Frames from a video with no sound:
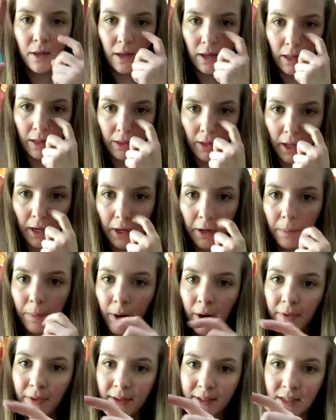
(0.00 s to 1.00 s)
a longer
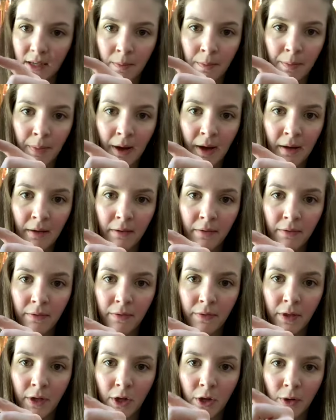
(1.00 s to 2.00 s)
part that's above
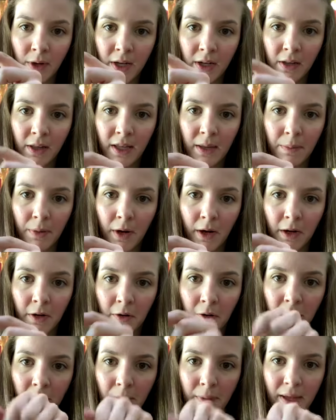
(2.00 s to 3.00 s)
the crinkly part
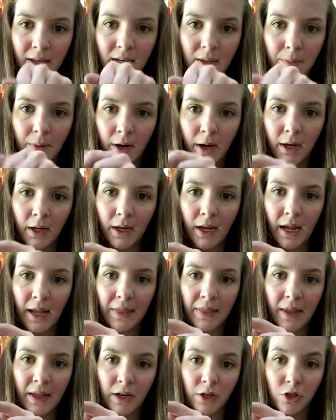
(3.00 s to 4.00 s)
or the bendy part,
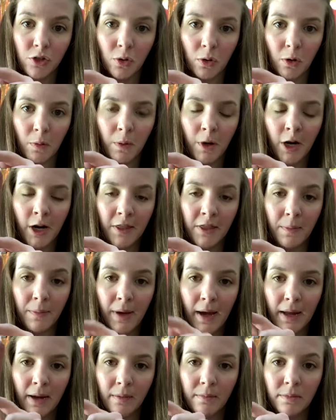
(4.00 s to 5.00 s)
and then a shorter part at the
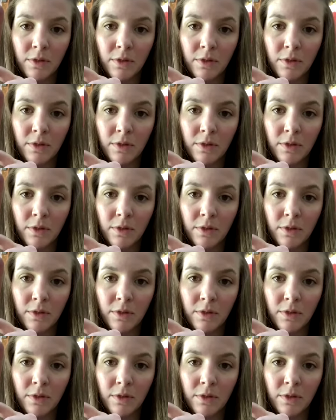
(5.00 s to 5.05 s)
bottom.